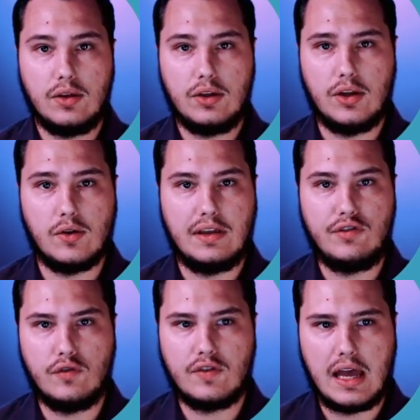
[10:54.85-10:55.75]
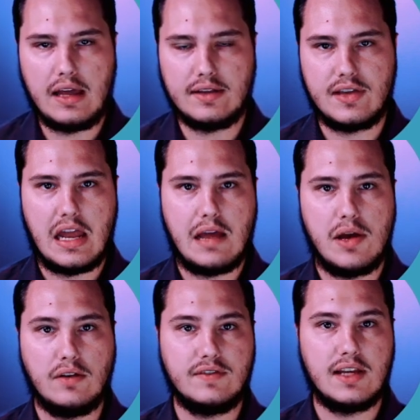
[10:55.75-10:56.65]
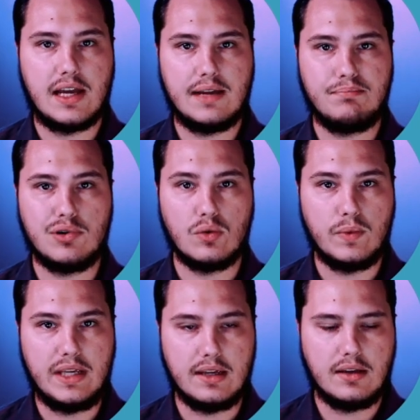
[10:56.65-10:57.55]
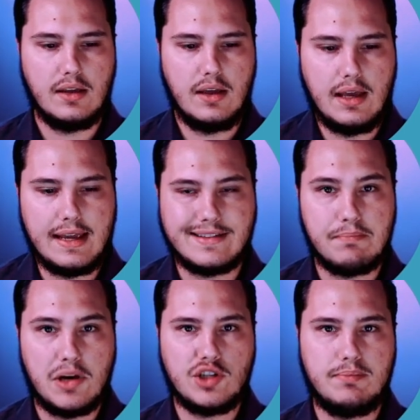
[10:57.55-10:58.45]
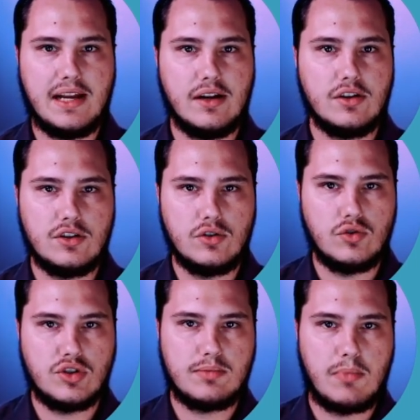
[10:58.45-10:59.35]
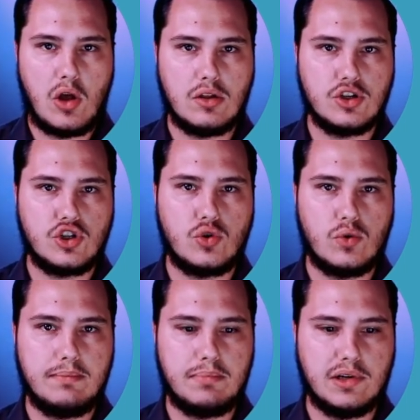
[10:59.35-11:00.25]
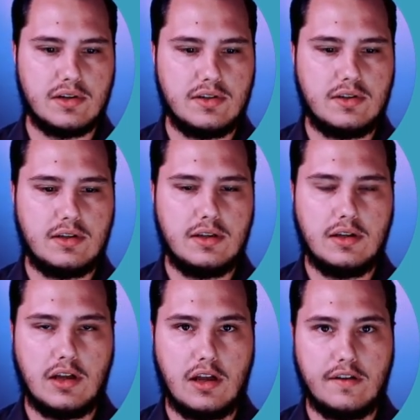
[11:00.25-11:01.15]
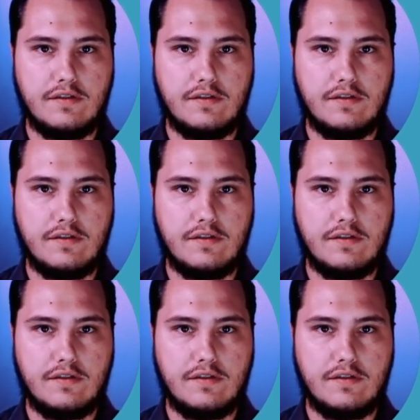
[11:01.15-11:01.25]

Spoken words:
if you've got a set amount of time per week, it's much better to do smaller, short bursts of